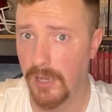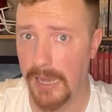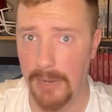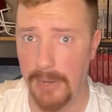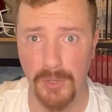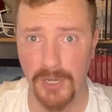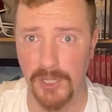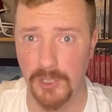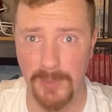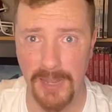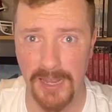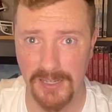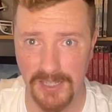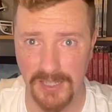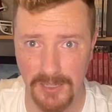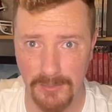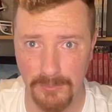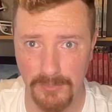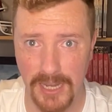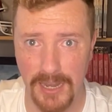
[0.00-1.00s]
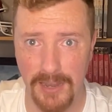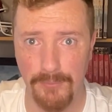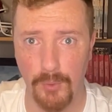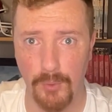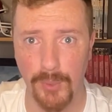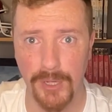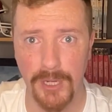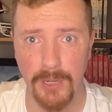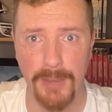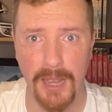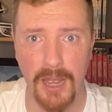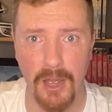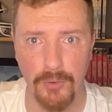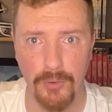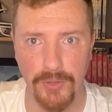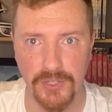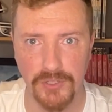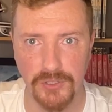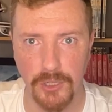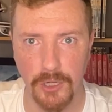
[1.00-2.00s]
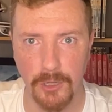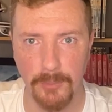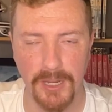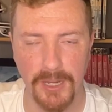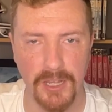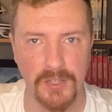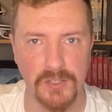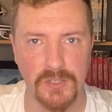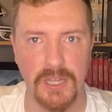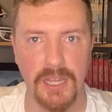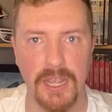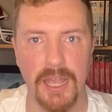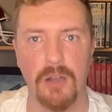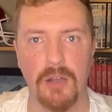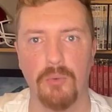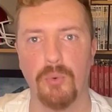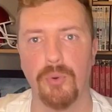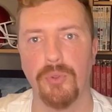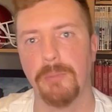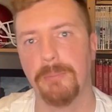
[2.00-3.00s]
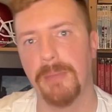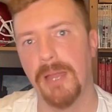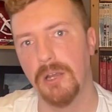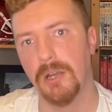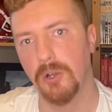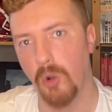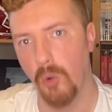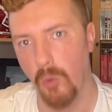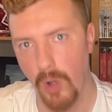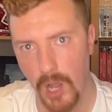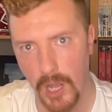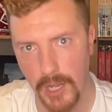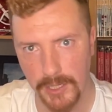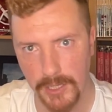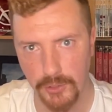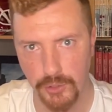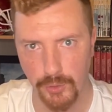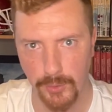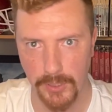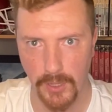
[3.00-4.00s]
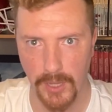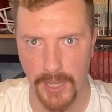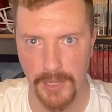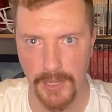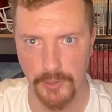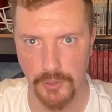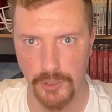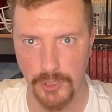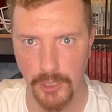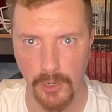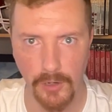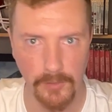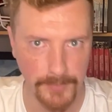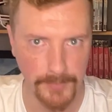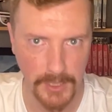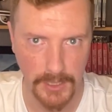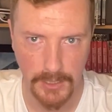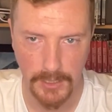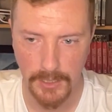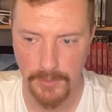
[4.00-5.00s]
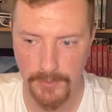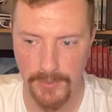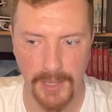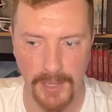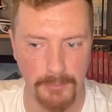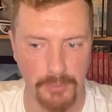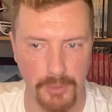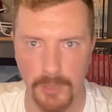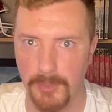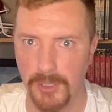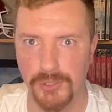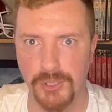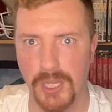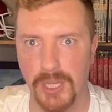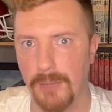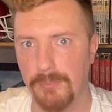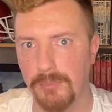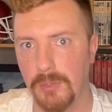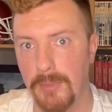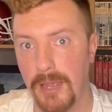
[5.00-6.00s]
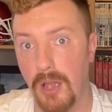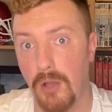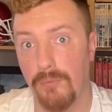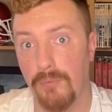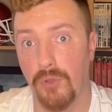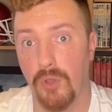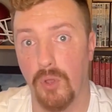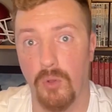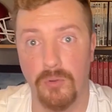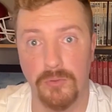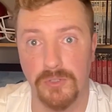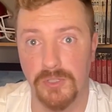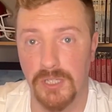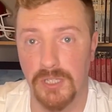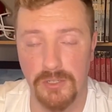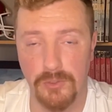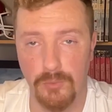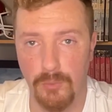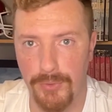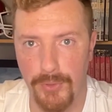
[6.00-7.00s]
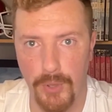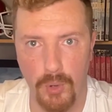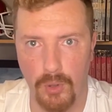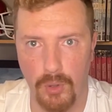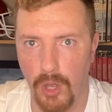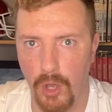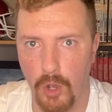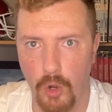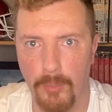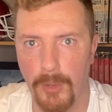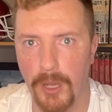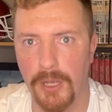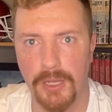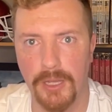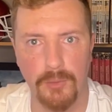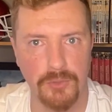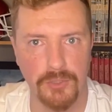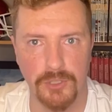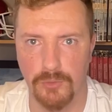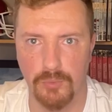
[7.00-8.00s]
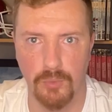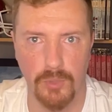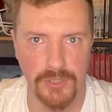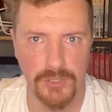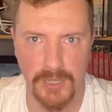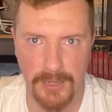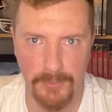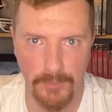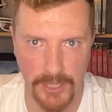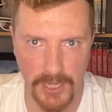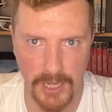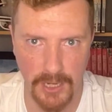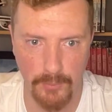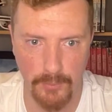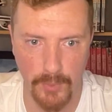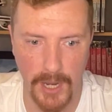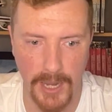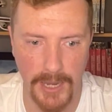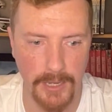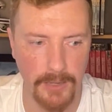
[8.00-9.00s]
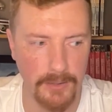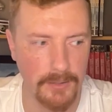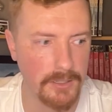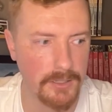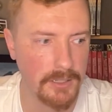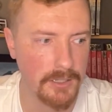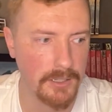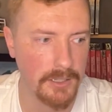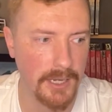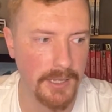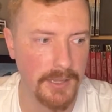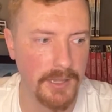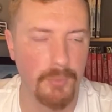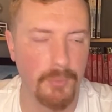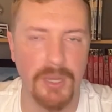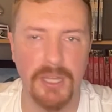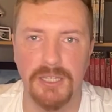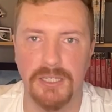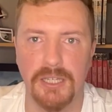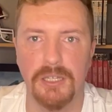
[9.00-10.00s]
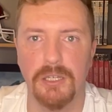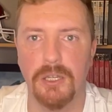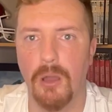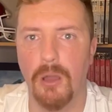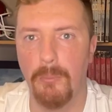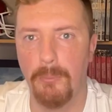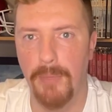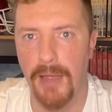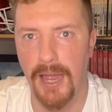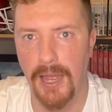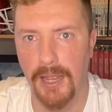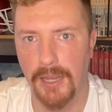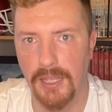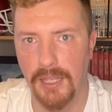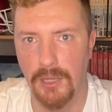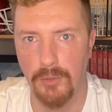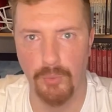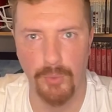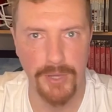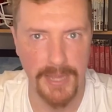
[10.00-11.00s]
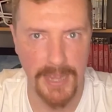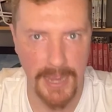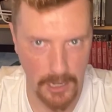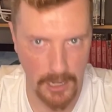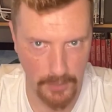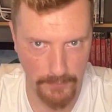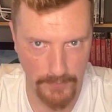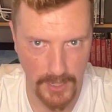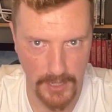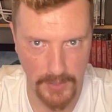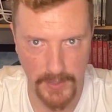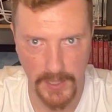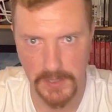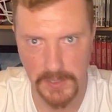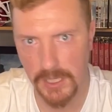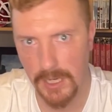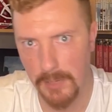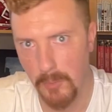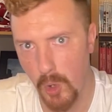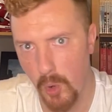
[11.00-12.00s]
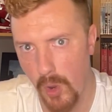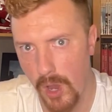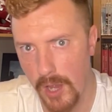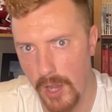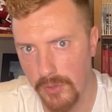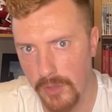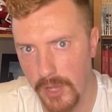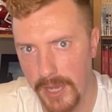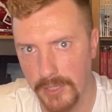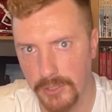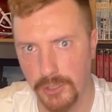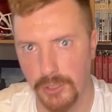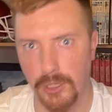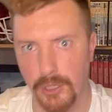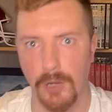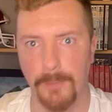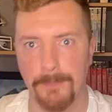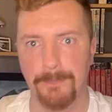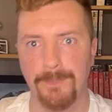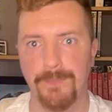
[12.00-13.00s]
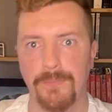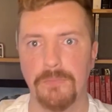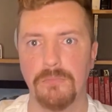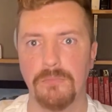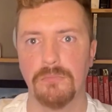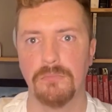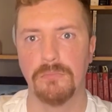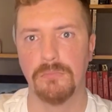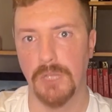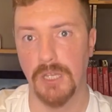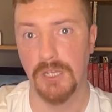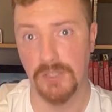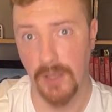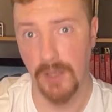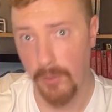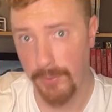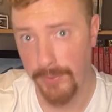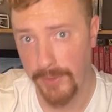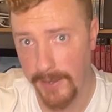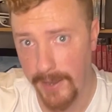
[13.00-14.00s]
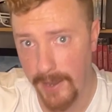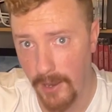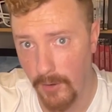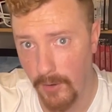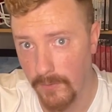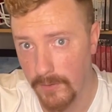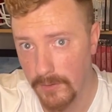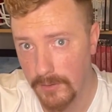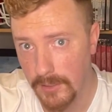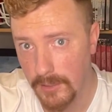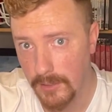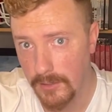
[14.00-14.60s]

I would expect him to have a rebound this year because he had a really bad quad injury last year that pretty much kept him out for the whole season with Oklahoma. He just wasn't able to get right. And then when he did come back, he re-aggravated that same quad last year. He's healthy now.